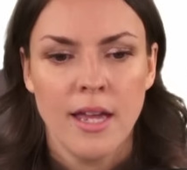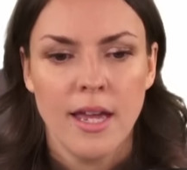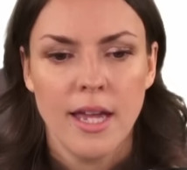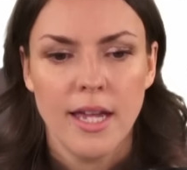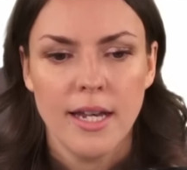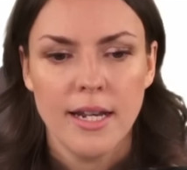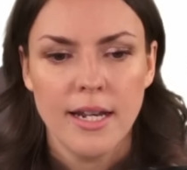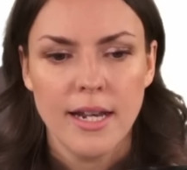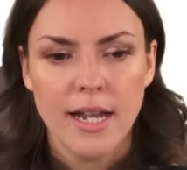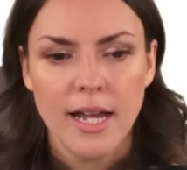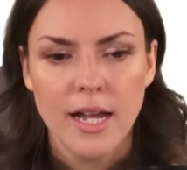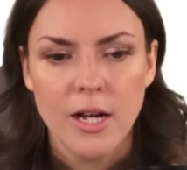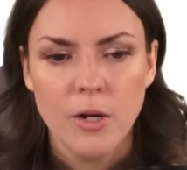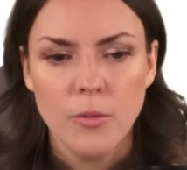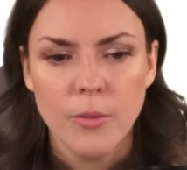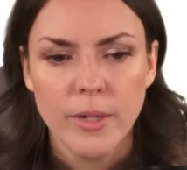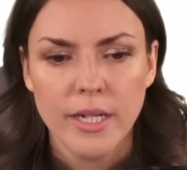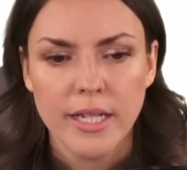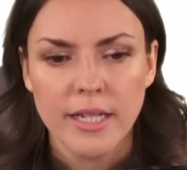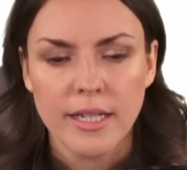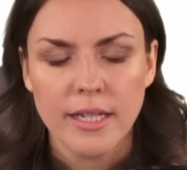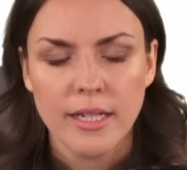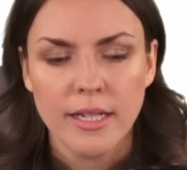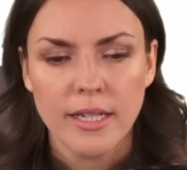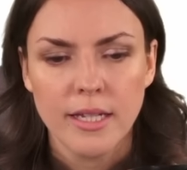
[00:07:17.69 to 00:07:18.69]
And now
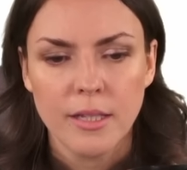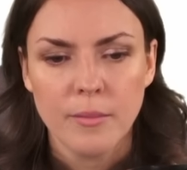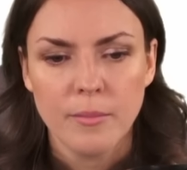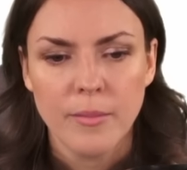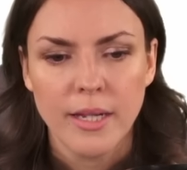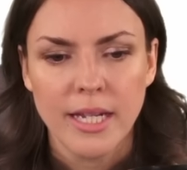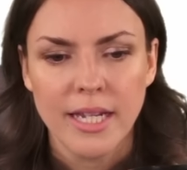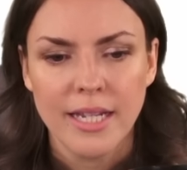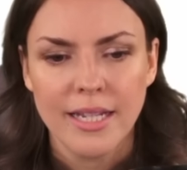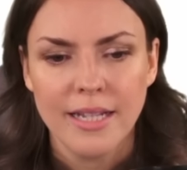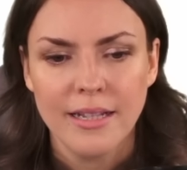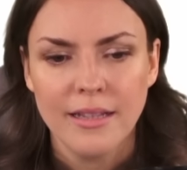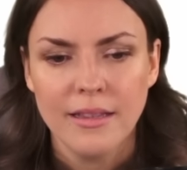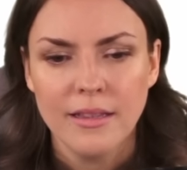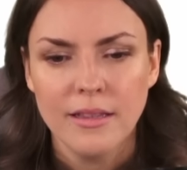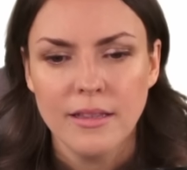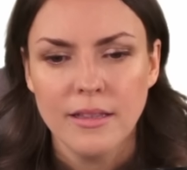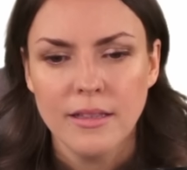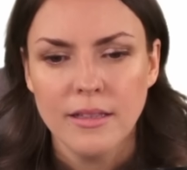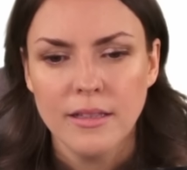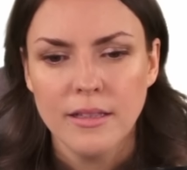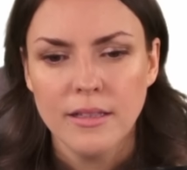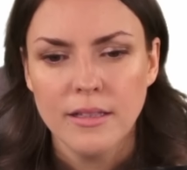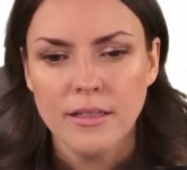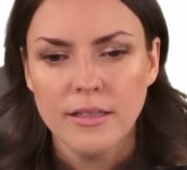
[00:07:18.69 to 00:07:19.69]
we can make it a
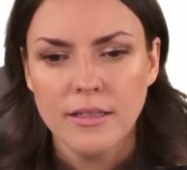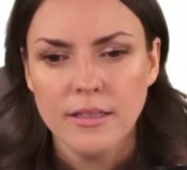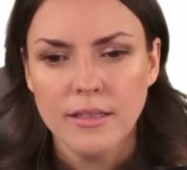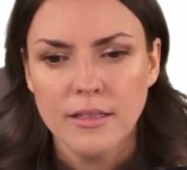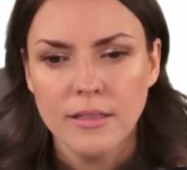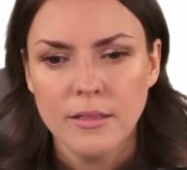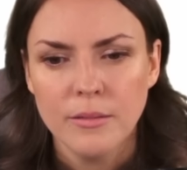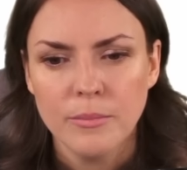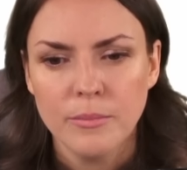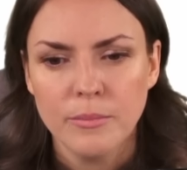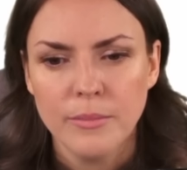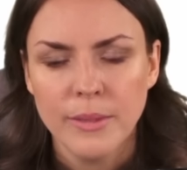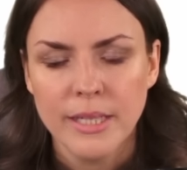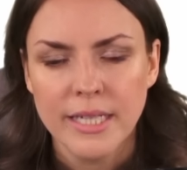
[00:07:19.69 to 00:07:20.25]
little